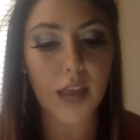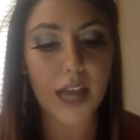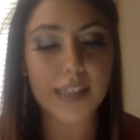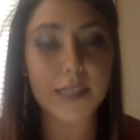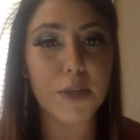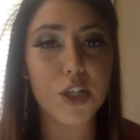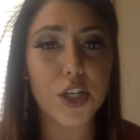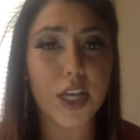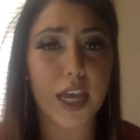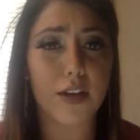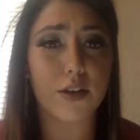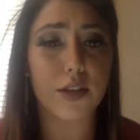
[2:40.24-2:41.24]
As a
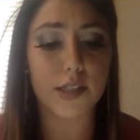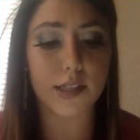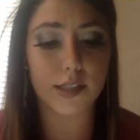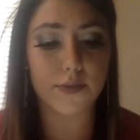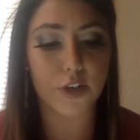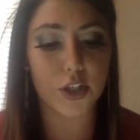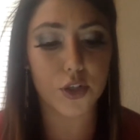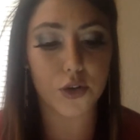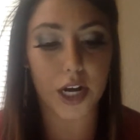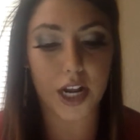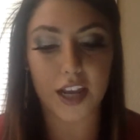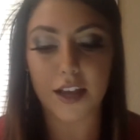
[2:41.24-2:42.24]
Michigander, this is
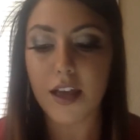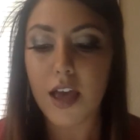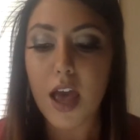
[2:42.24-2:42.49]
frustrating,